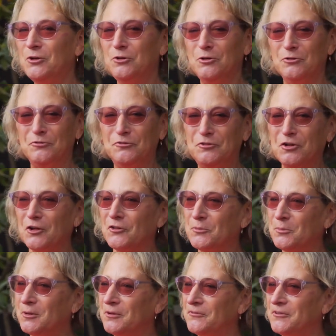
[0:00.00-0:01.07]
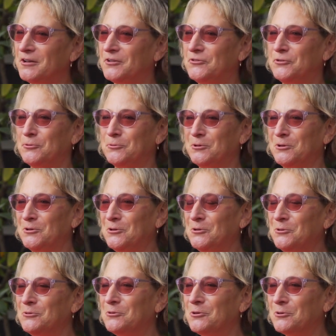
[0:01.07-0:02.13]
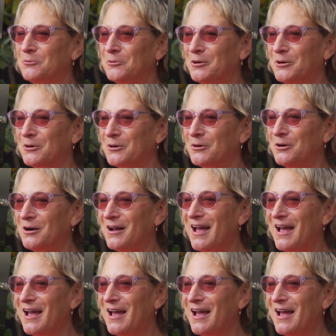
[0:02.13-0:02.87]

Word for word: you've just pivoted to a new career.